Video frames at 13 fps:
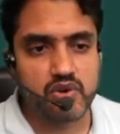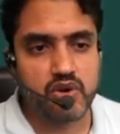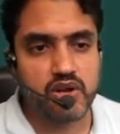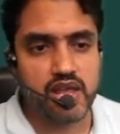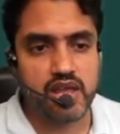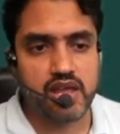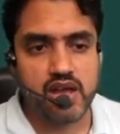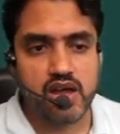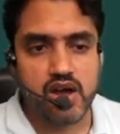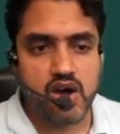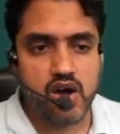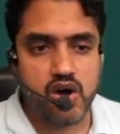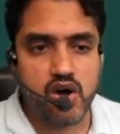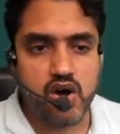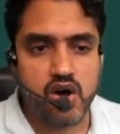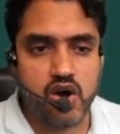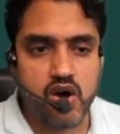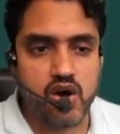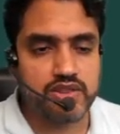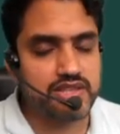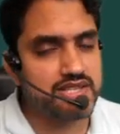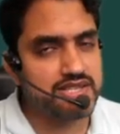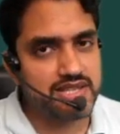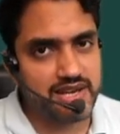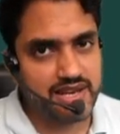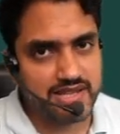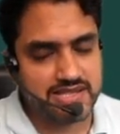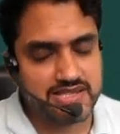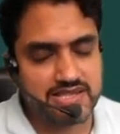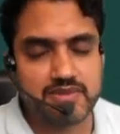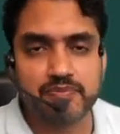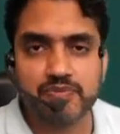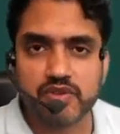Okay, on this rails.